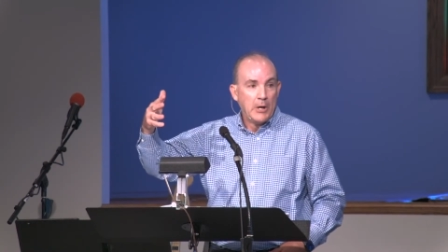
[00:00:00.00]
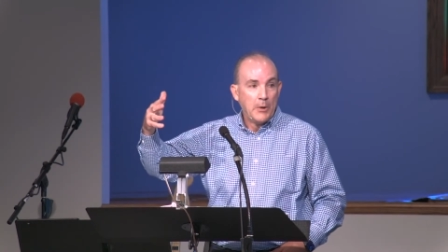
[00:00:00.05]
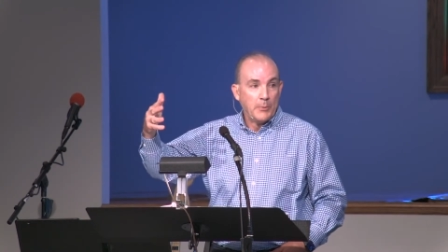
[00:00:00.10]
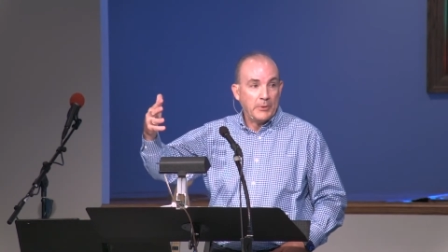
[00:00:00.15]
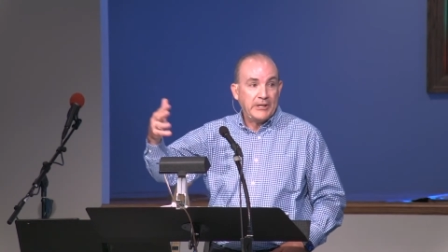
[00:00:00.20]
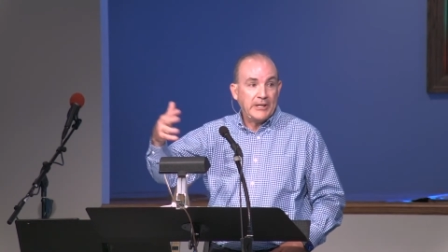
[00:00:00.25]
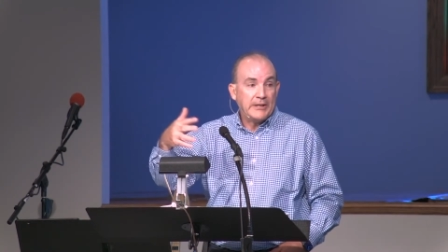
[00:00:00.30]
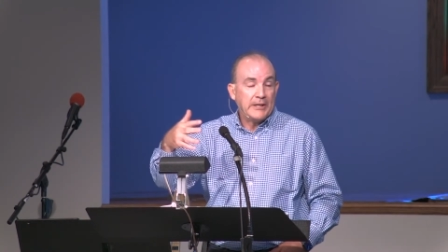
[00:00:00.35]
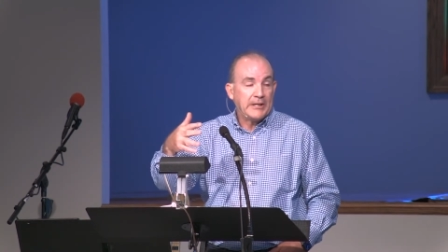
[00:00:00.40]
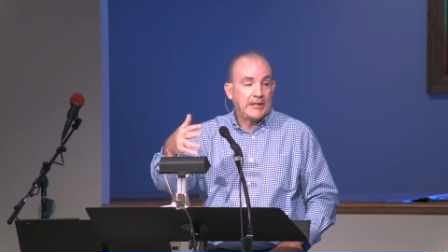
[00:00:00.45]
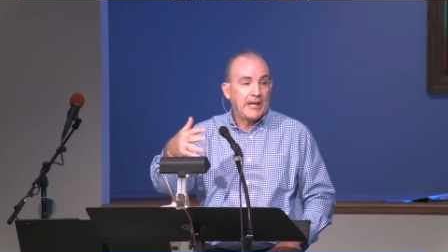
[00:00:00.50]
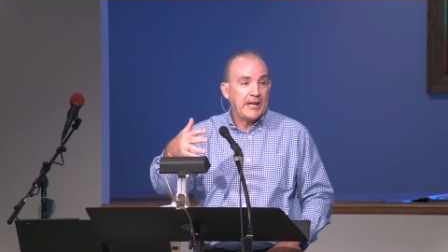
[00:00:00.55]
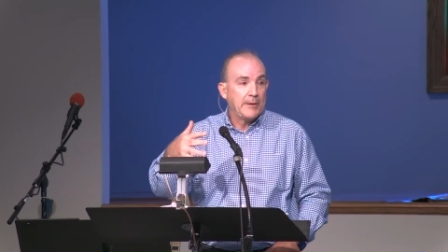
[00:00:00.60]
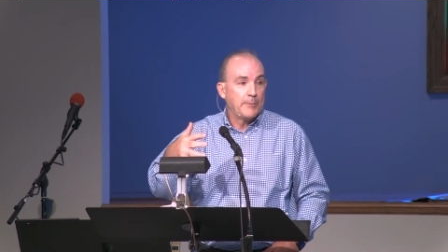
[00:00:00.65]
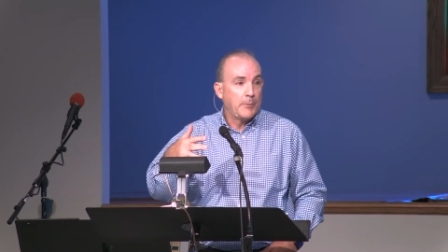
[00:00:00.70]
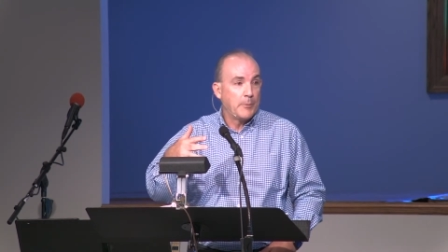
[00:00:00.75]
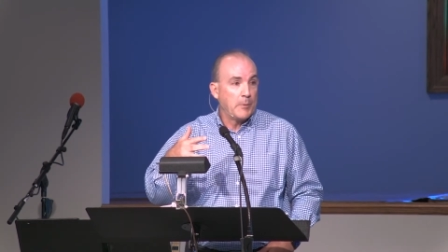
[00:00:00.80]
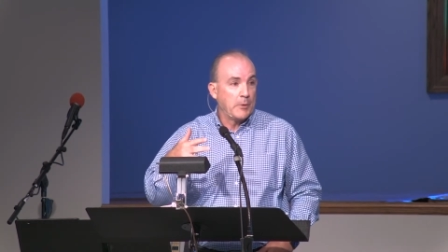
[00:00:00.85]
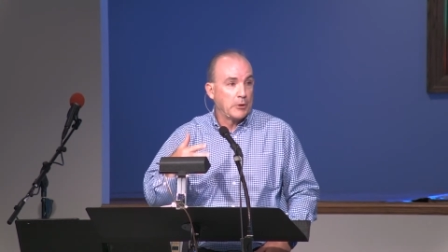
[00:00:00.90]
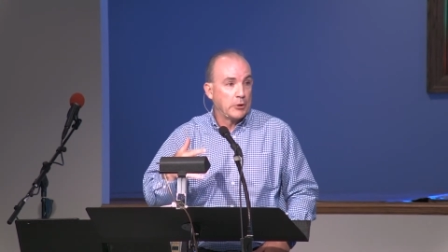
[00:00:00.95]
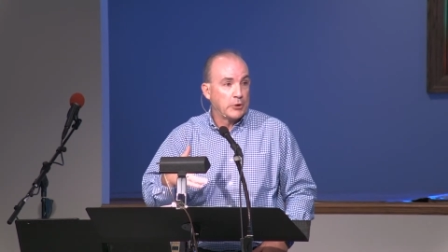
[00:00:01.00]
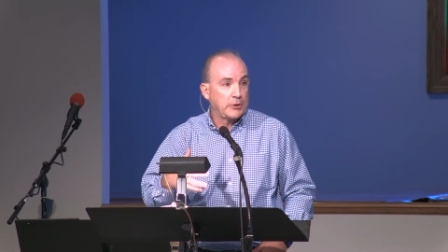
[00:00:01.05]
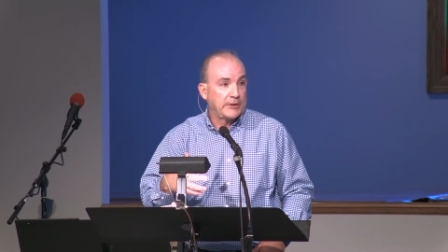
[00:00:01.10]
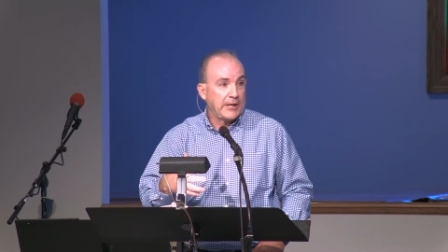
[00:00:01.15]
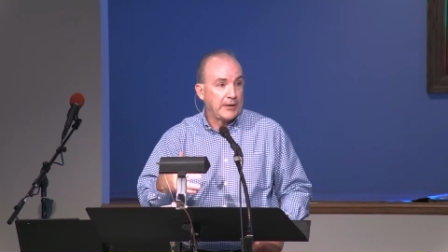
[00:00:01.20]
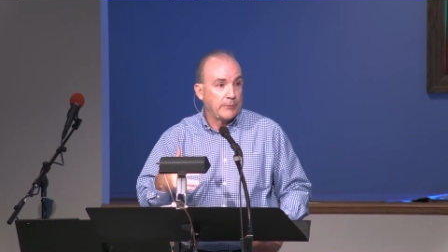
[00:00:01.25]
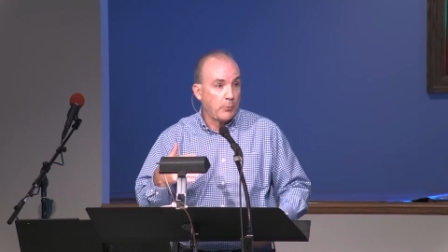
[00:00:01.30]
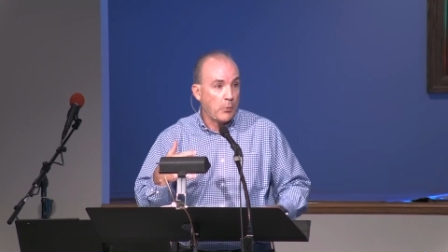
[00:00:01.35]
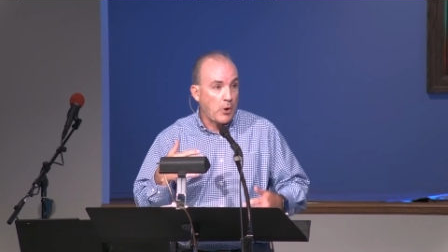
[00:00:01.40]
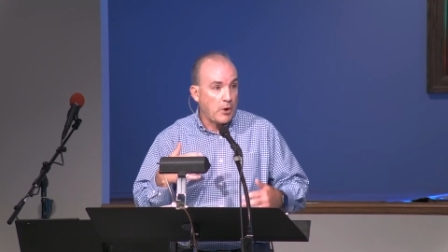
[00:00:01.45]
We did it again when we looked
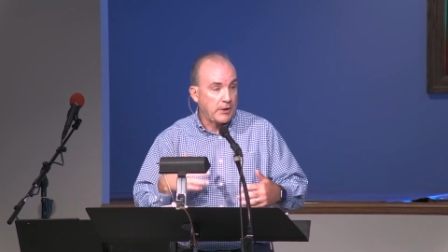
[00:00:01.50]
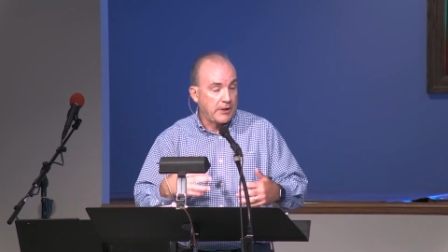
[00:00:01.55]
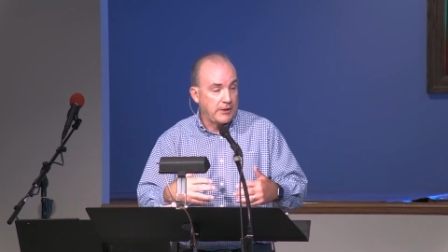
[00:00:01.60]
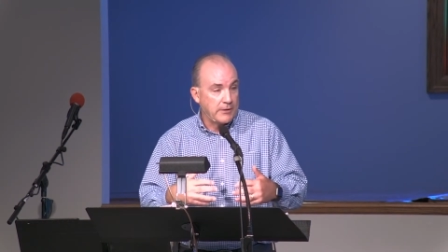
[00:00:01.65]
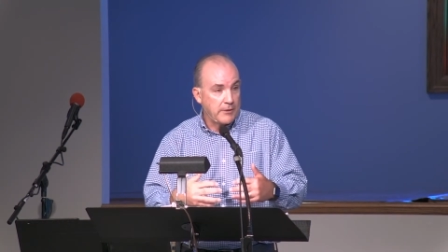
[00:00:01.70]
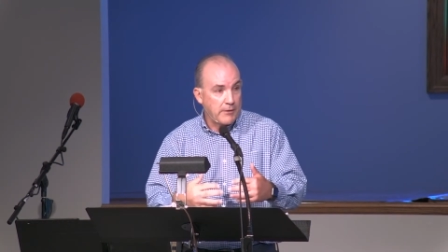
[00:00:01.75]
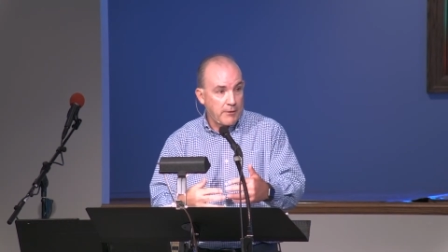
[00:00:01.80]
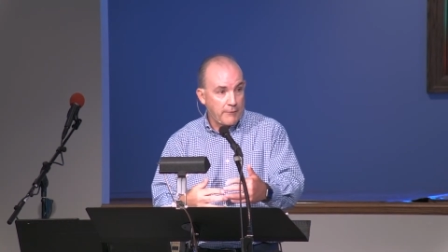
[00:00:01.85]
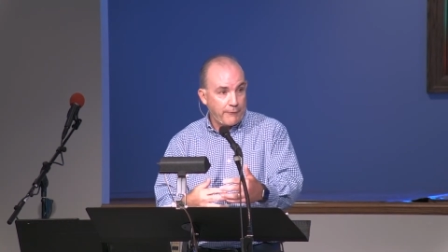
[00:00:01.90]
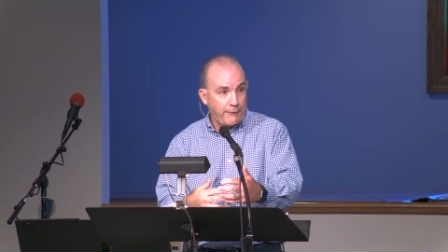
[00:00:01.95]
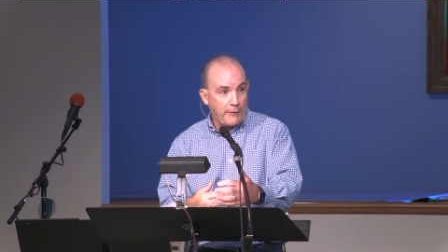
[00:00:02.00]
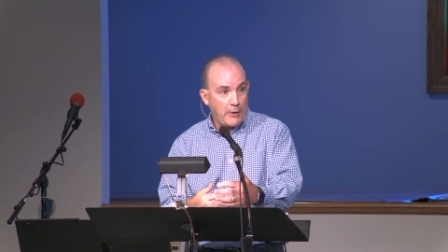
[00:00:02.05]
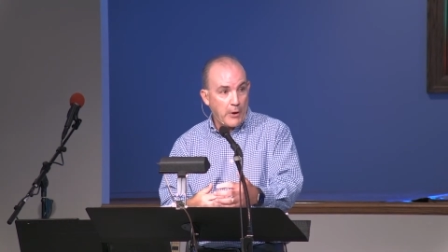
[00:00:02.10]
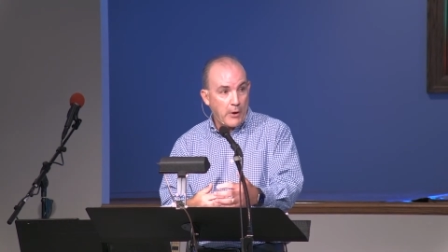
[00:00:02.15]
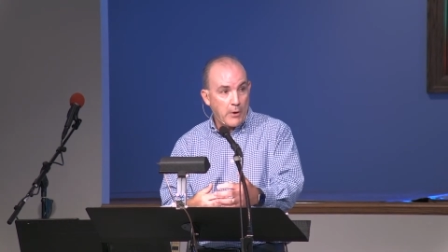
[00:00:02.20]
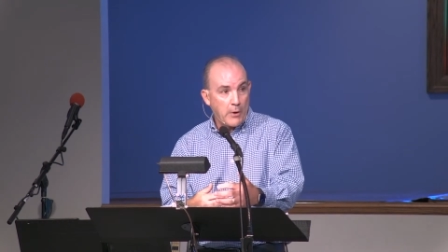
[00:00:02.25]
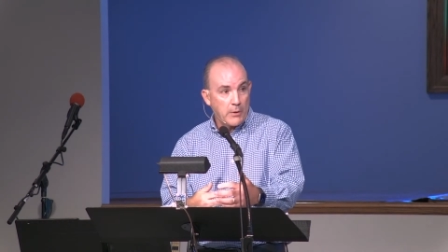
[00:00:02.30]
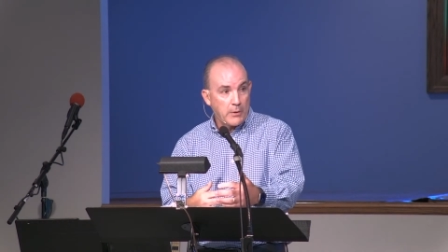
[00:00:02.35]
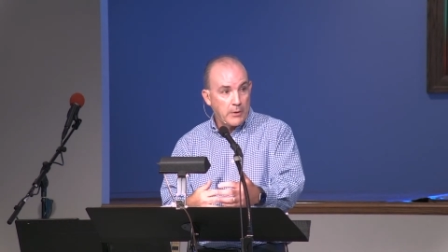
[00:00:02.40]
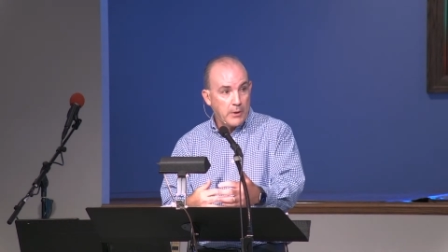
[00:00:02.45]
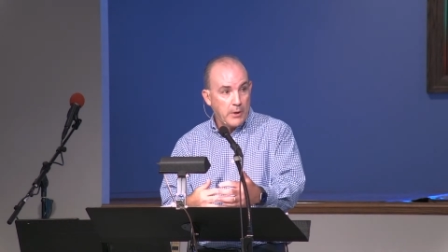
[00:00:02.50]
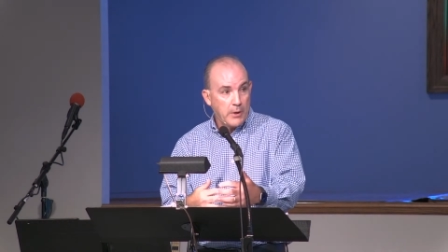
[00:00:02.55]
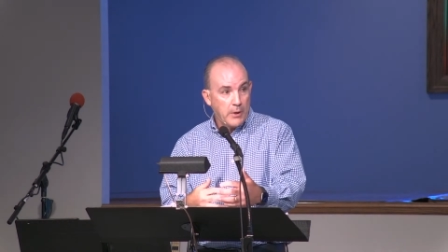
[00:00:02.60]
at walking in the fog,